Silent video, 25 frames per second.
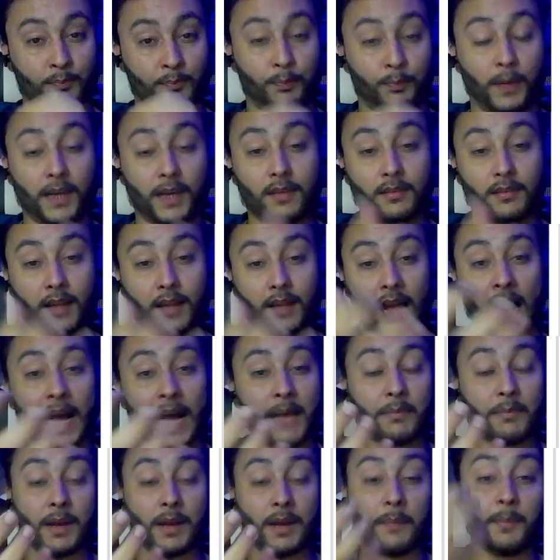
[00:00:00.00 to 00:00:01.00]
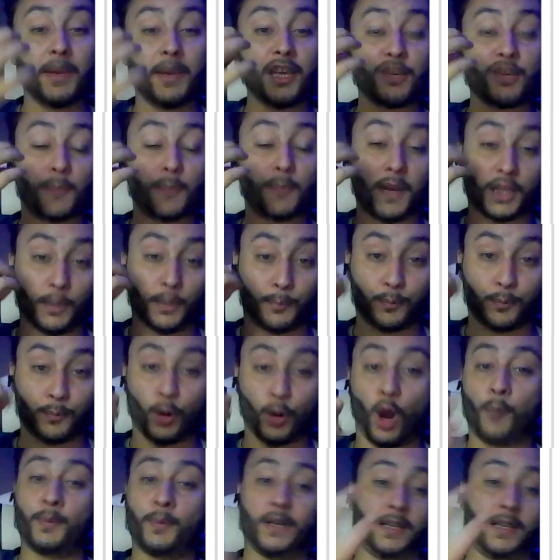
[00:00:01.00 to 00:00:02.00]
but I'm amazed by the
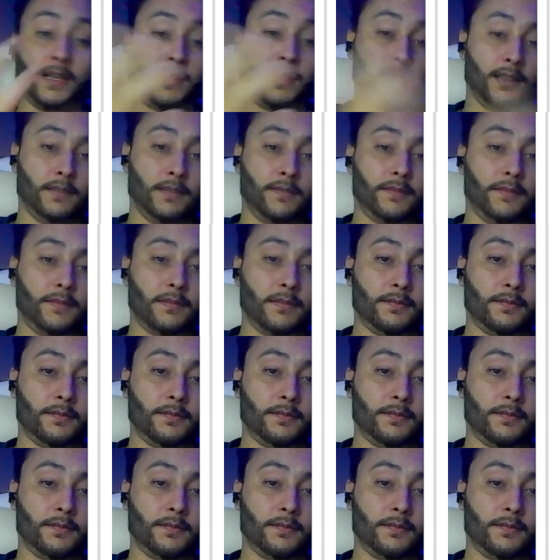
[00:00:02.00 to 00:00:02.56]
prompt itself.